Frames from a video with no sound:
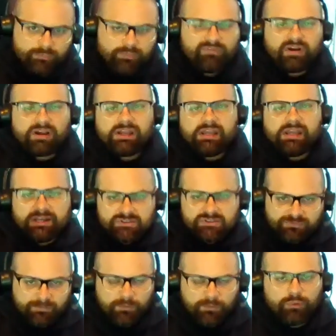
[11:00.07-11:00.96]
our
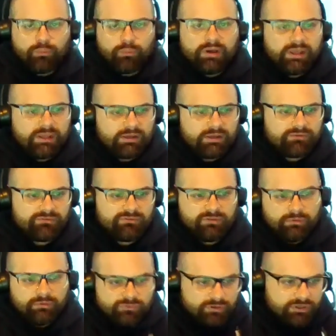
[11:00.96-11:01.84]
cash flow away because
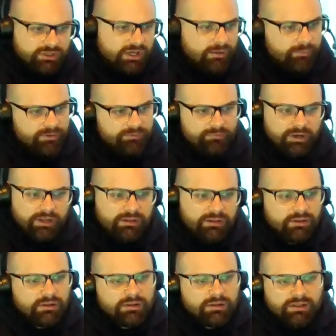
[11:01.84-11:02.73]
those are coming, right?
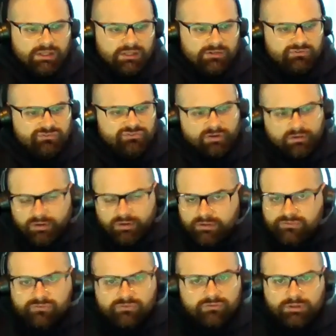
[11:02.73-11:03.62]

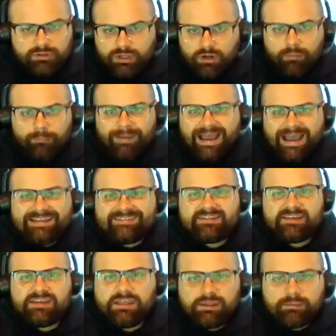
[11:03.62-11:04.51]
Insurance, you know, my
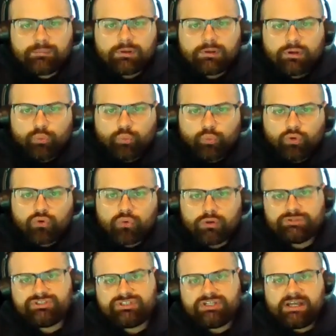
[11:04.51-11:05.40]
team, we'll
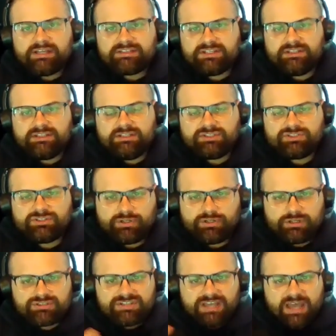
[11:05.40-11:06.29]
quote you guys on the
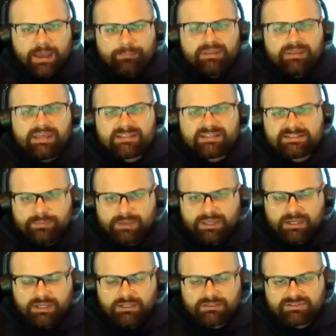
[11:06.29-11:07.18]
insurance. I'm
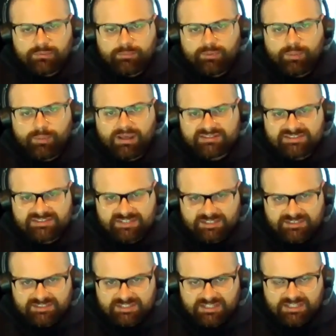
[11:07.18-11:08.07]
guesstimating it's going to be about
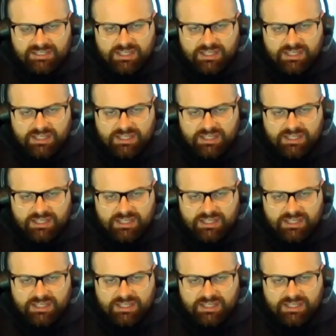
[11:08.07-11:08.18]
sixty.